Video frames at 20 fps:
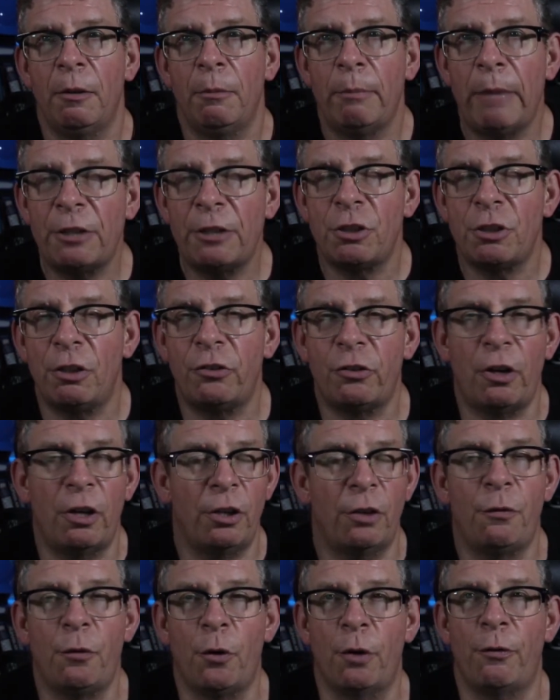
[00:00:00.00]
Make sure it's on
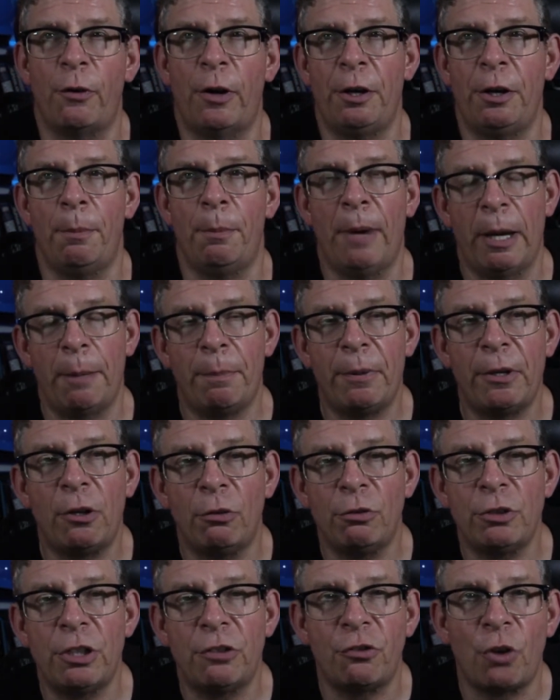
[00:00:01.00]
the forefront of your mind, but
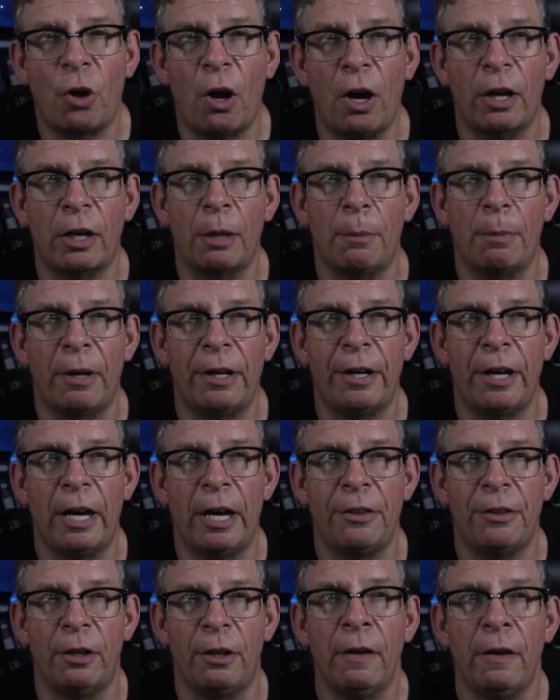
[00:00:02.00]
don't just talk about it
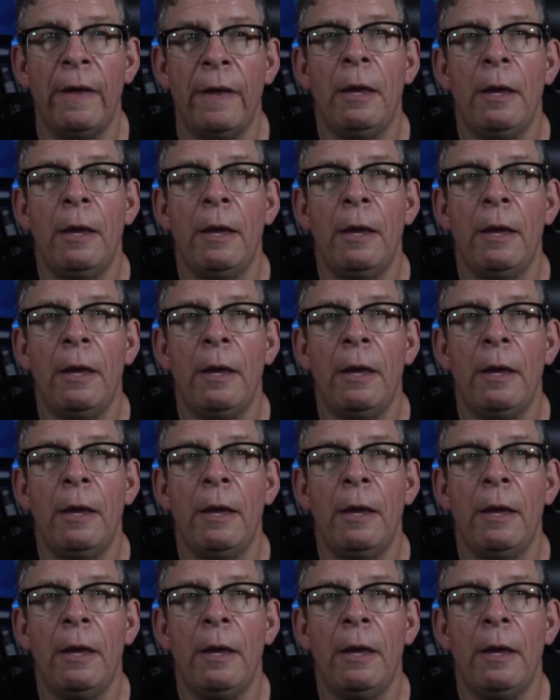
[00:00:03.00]
either.